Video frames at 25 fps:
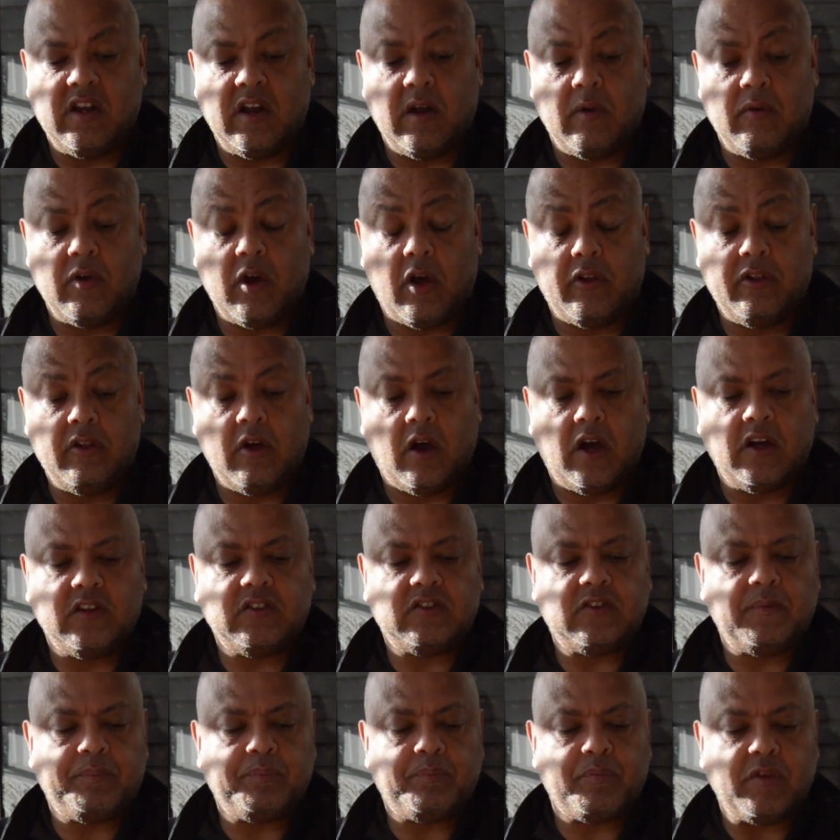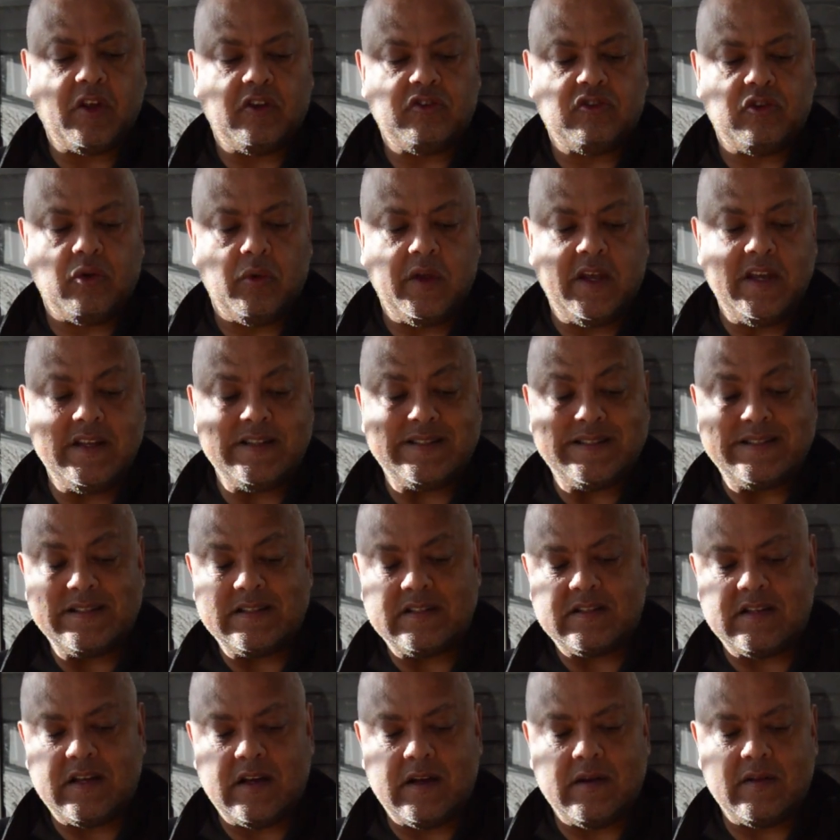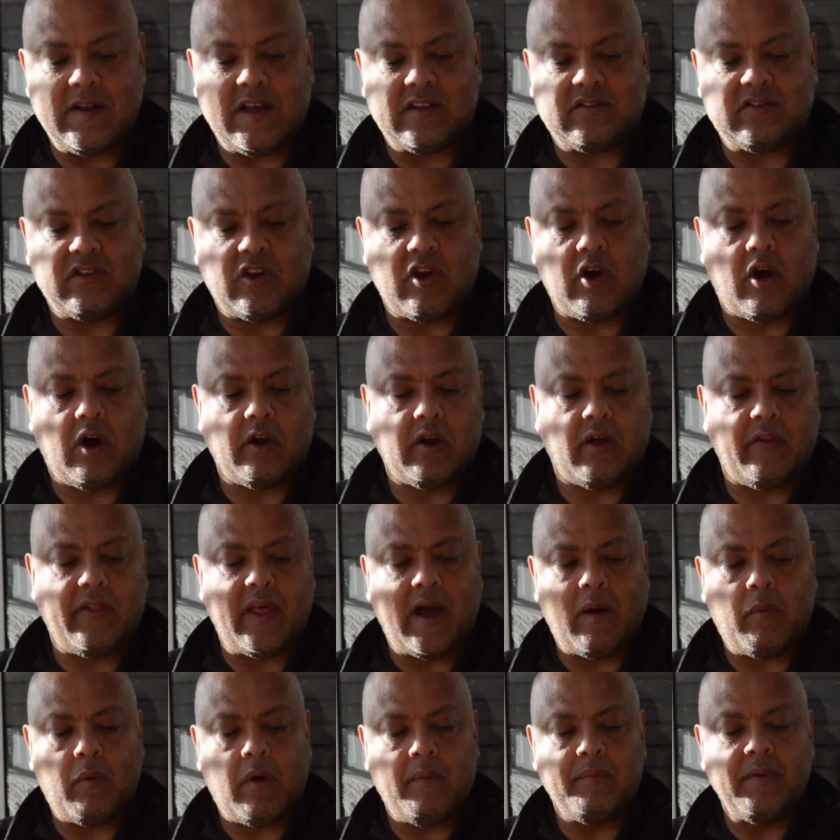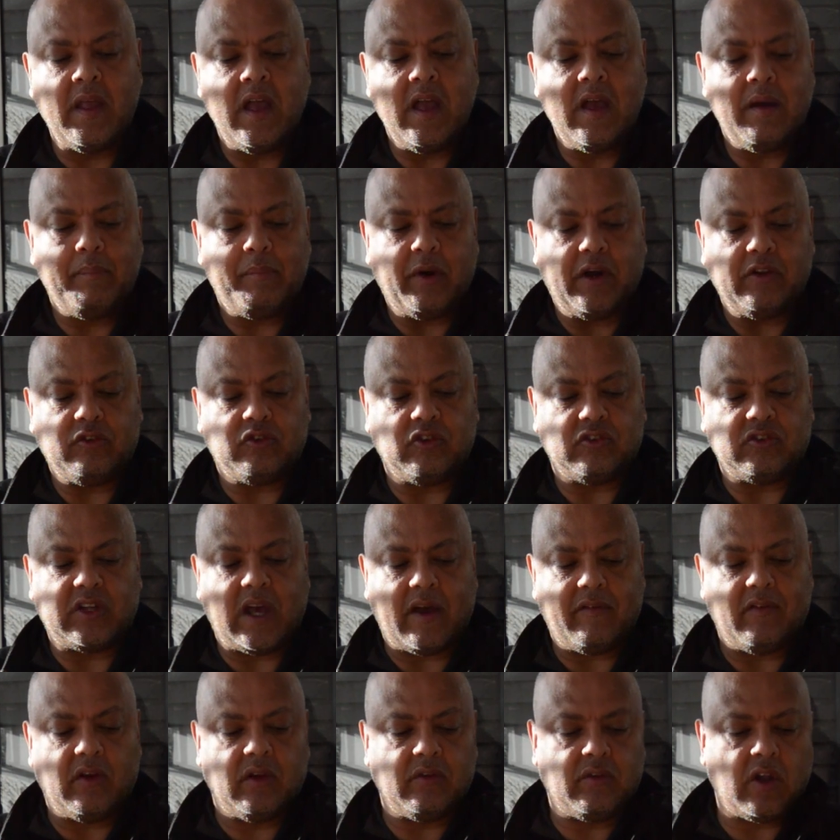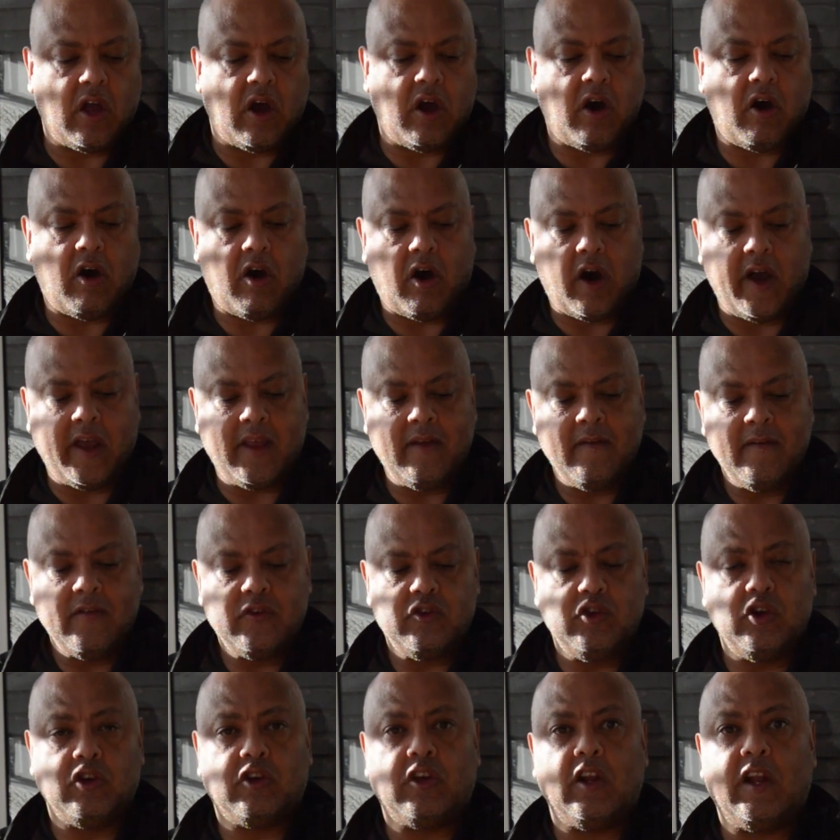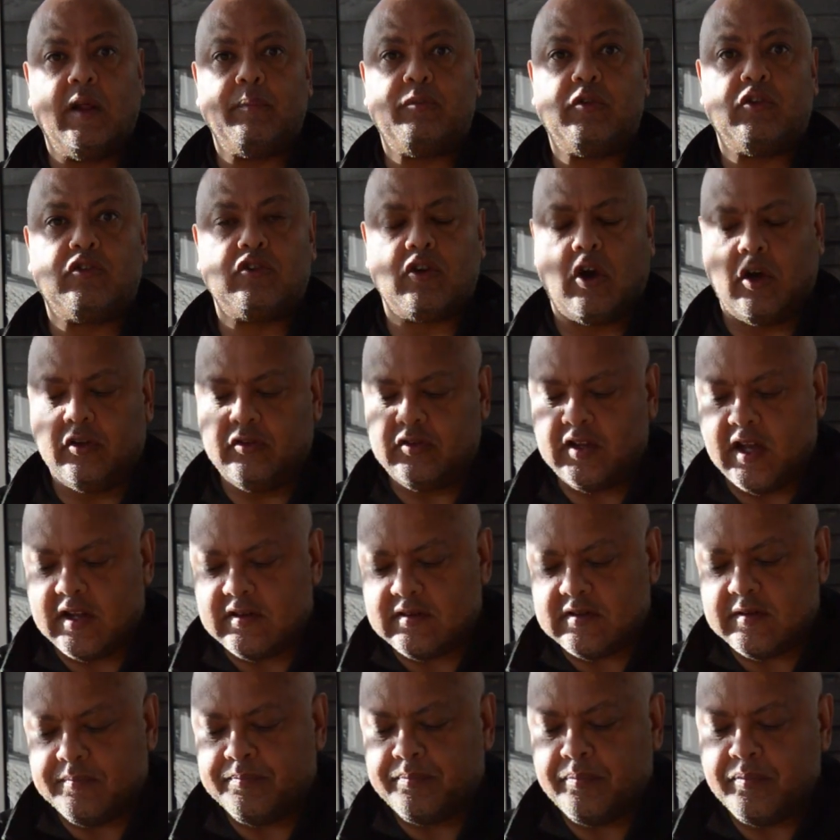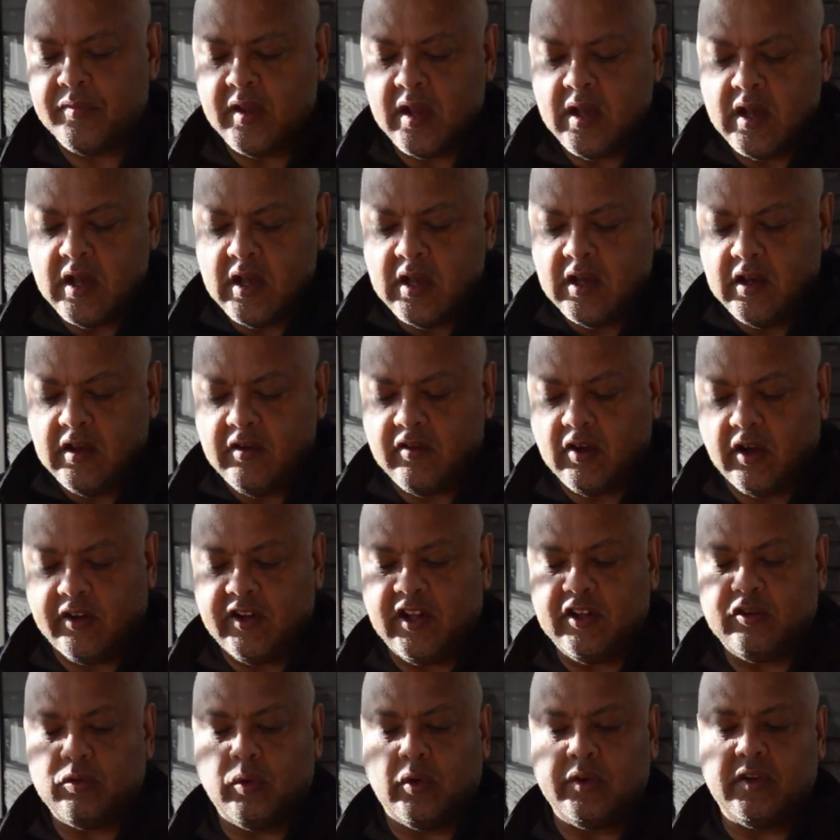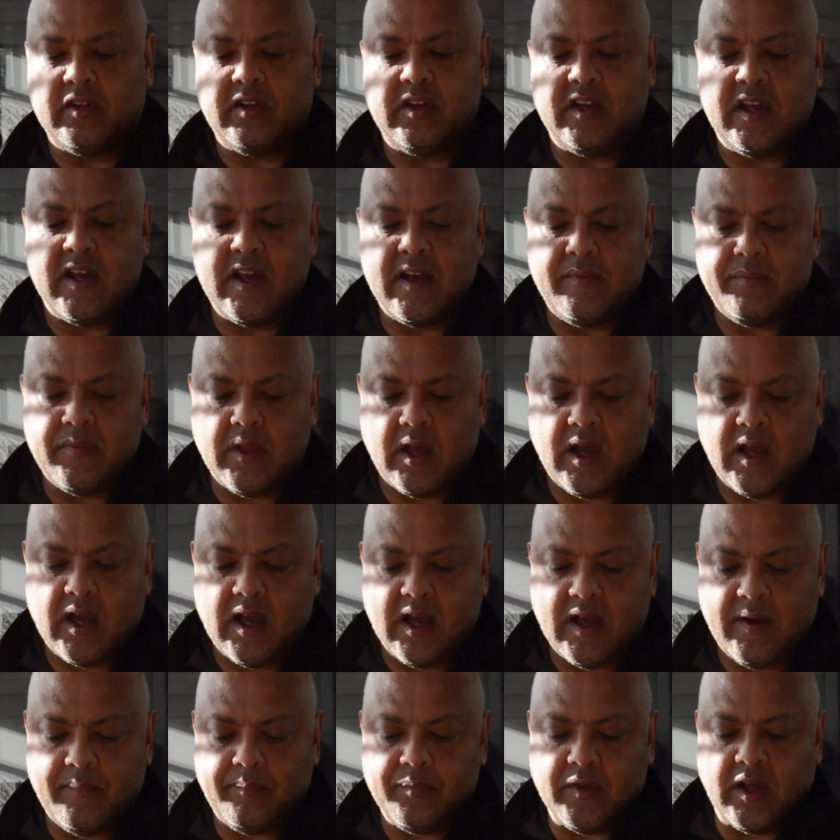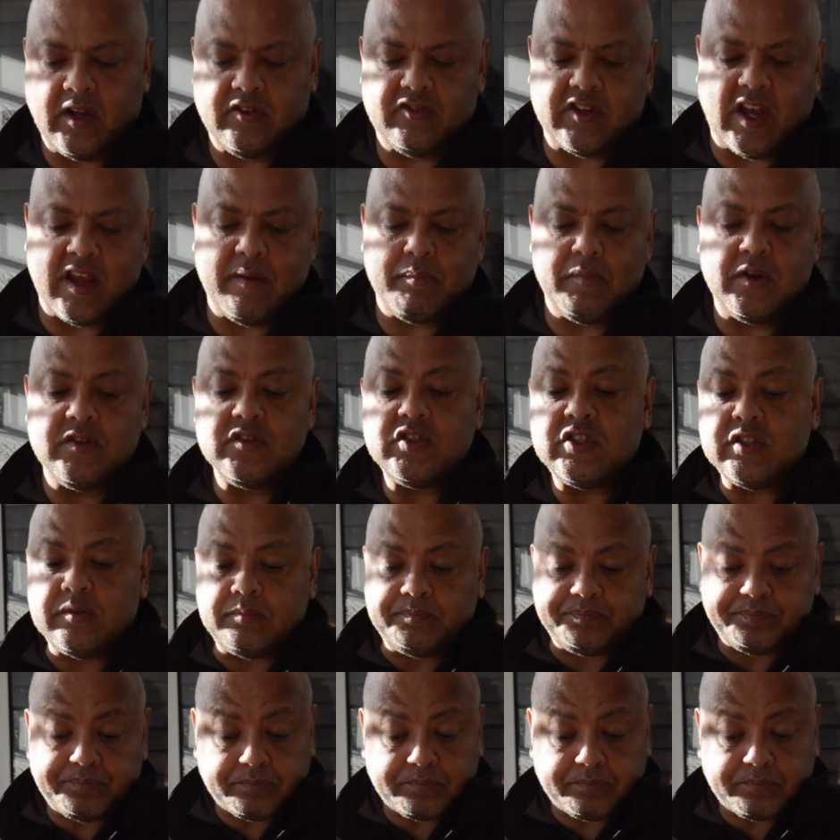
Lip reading: not nice to eat. So that's a con on that one, but it does have a high eucalyptus content. We've got these ones here, a gentleman's,